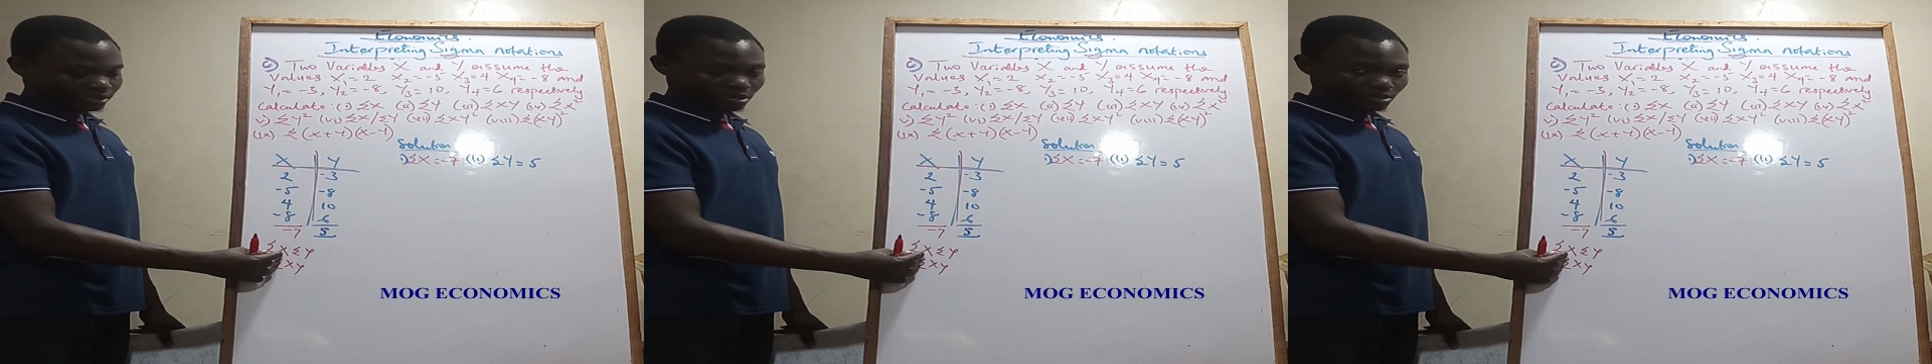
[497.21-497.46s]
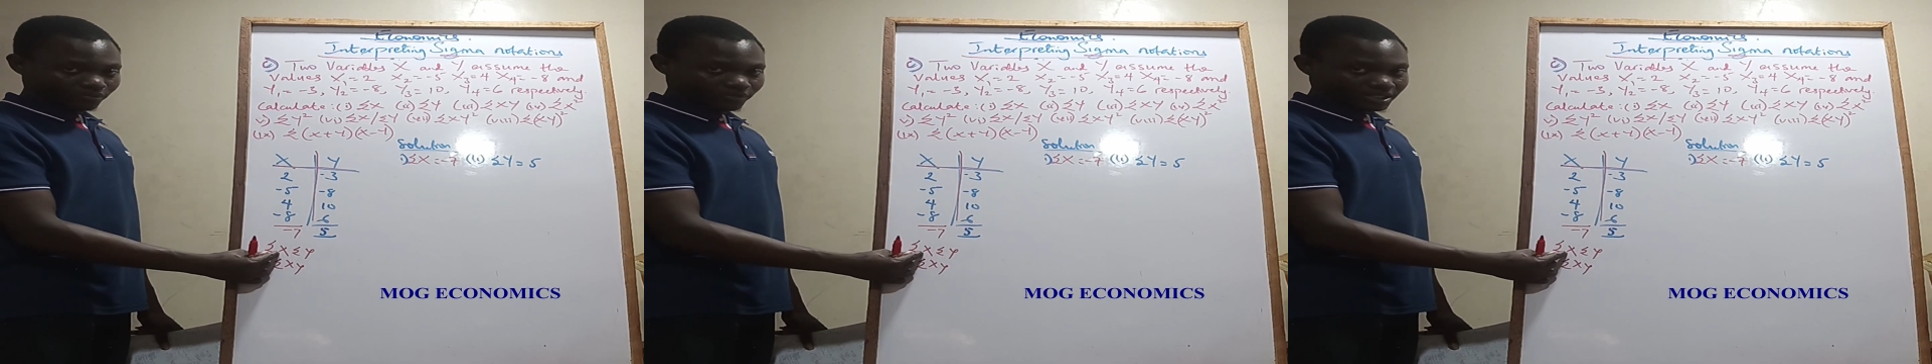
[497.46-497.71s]
sum
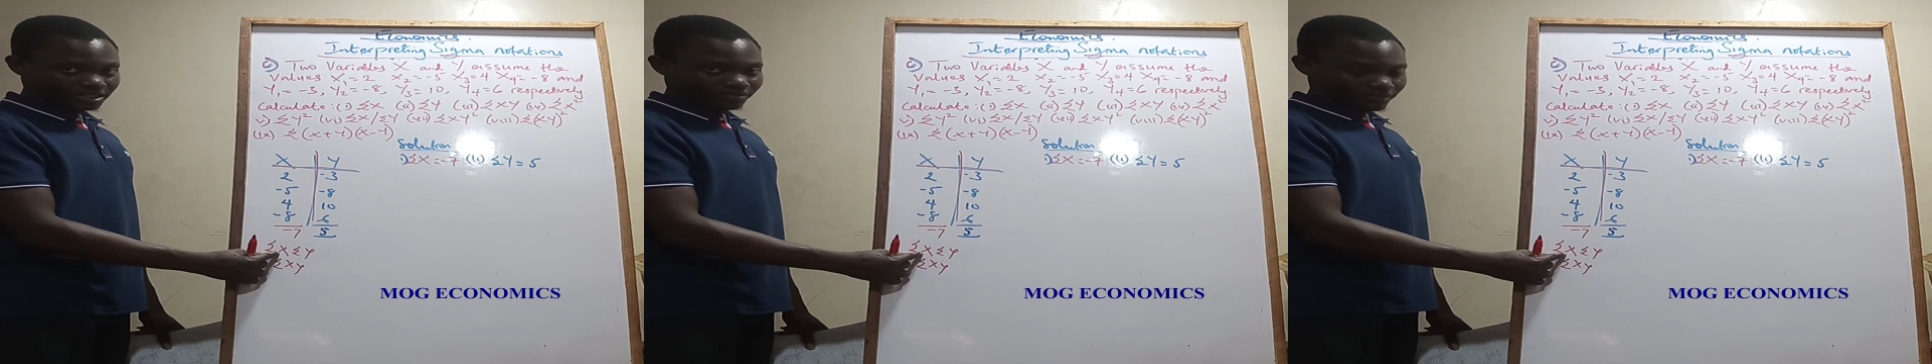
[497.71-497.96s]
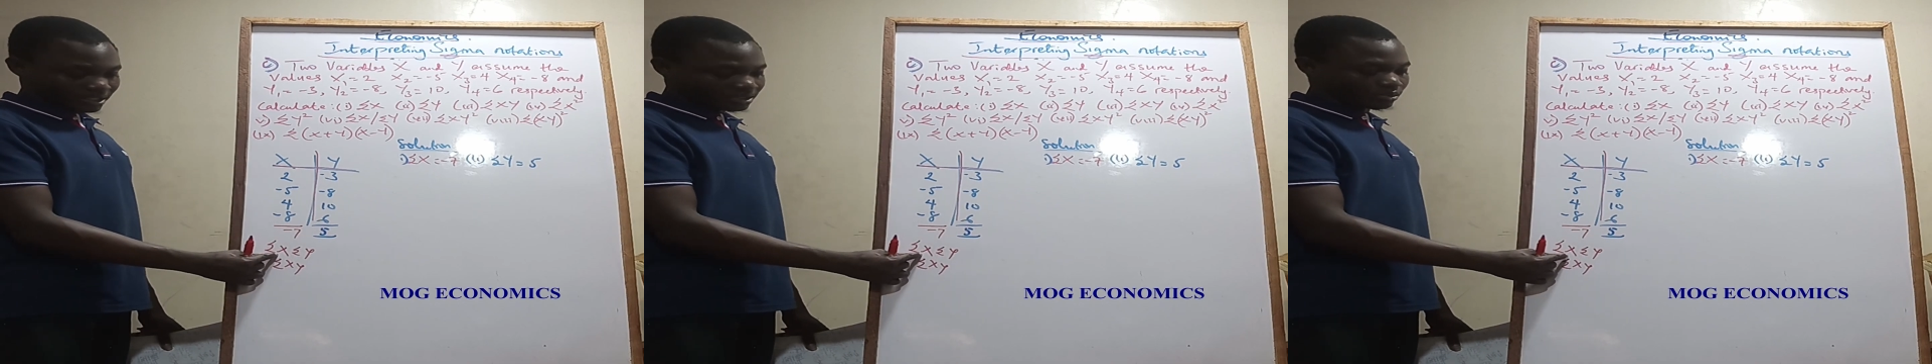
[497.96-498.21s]
of x
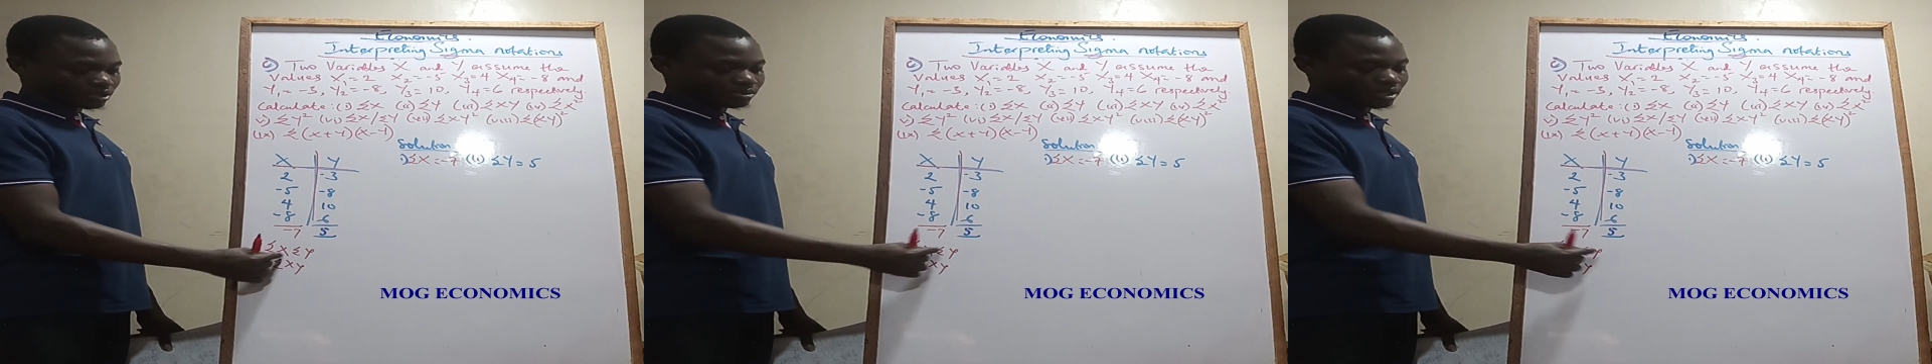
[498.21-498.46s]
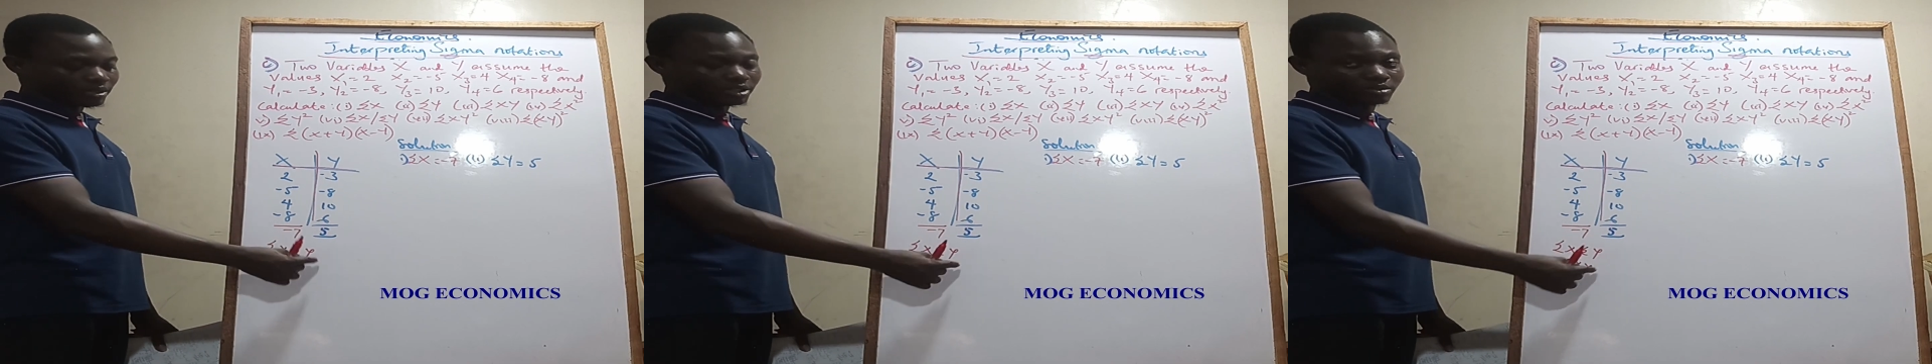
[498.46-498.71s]
first multiplied
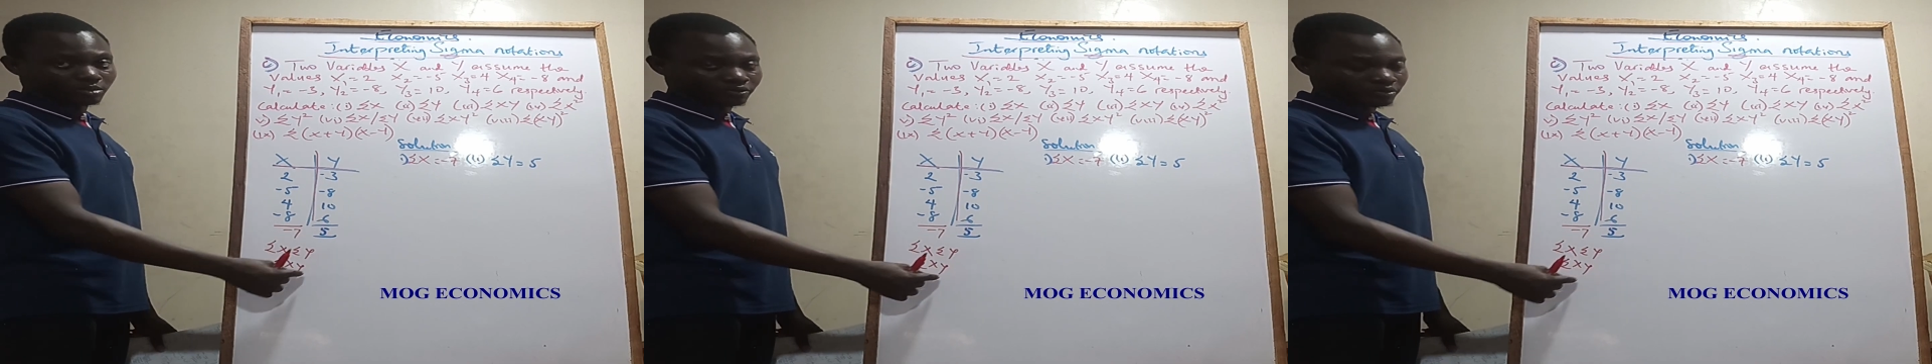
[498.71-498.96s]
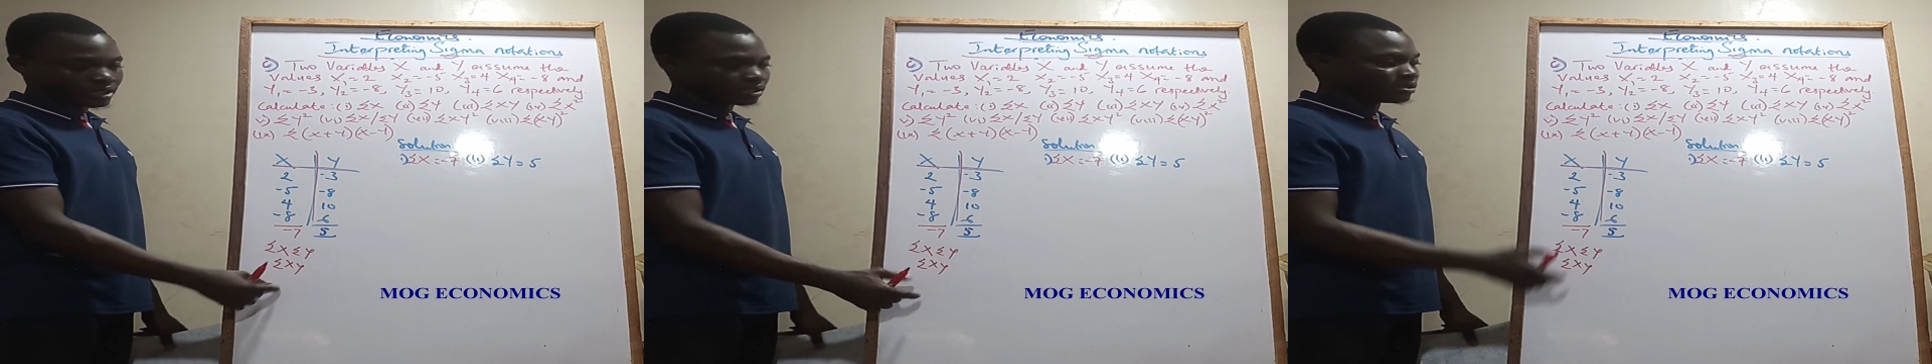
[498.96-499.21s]
by sum of
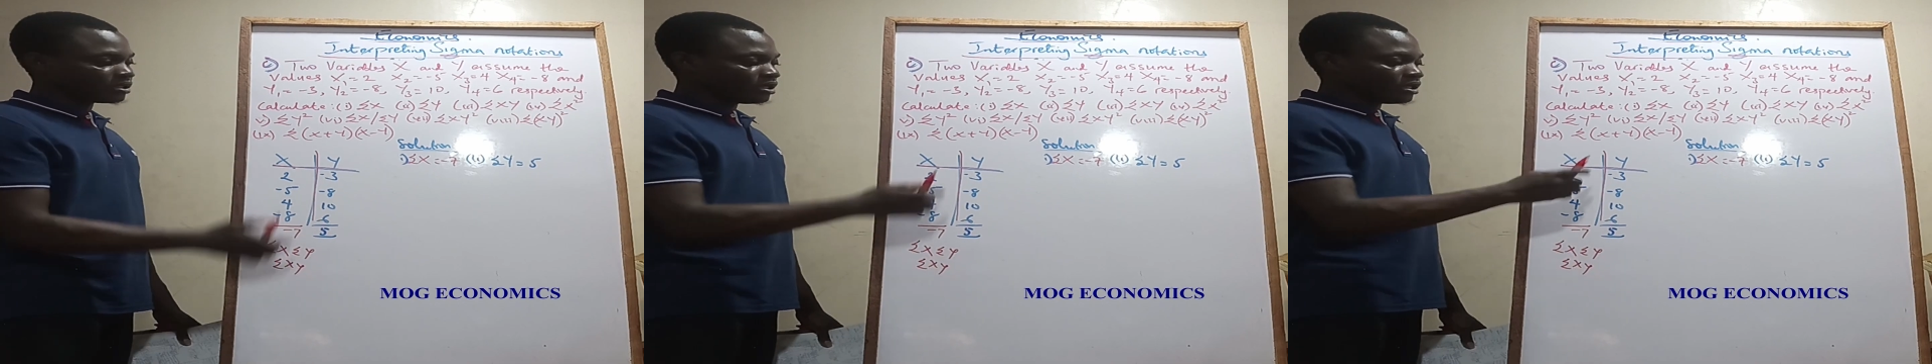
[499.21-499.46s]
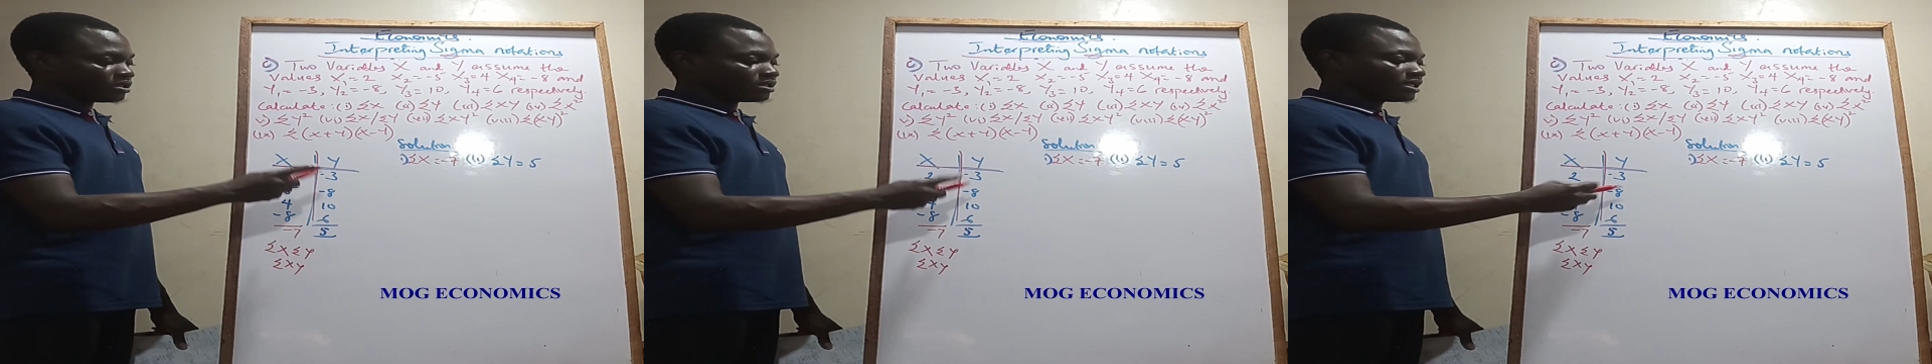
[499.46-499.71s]
y.
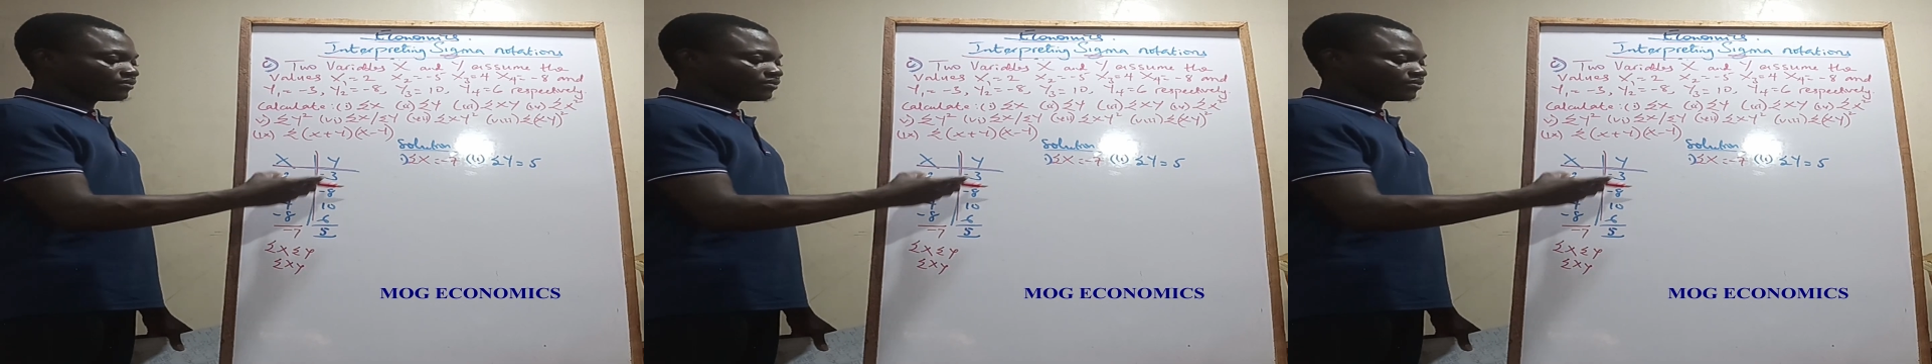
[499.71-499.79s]
So let's